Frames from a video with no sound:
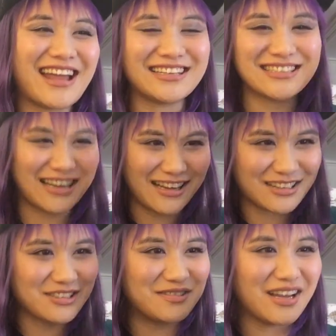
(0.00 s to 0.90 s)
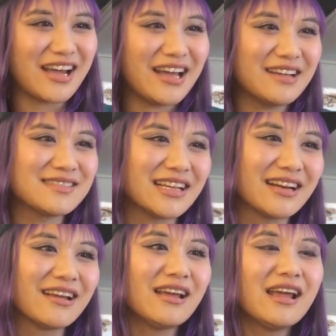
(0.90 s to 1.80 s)
and he's got like two knives
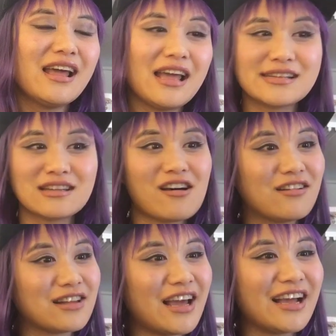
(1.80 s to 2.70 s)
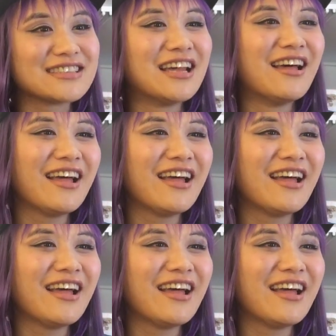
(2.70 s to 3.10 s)
and his long legs.